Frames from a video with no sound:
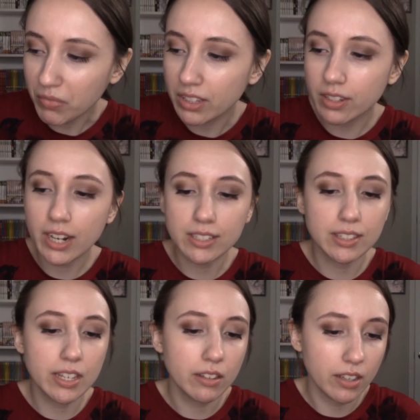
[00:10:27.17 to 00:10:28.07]
The next
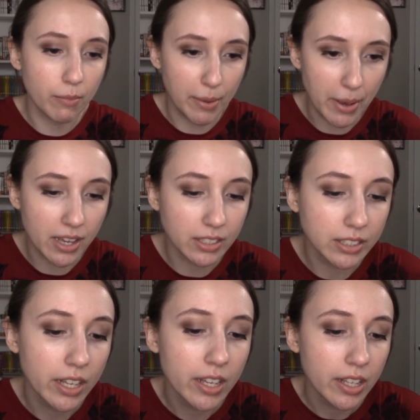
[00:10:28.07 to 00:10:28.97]
thing in my box
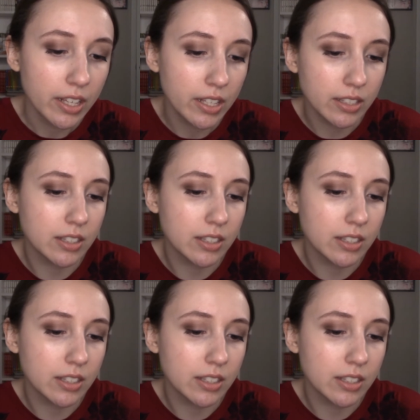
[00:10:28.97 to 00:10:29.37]
is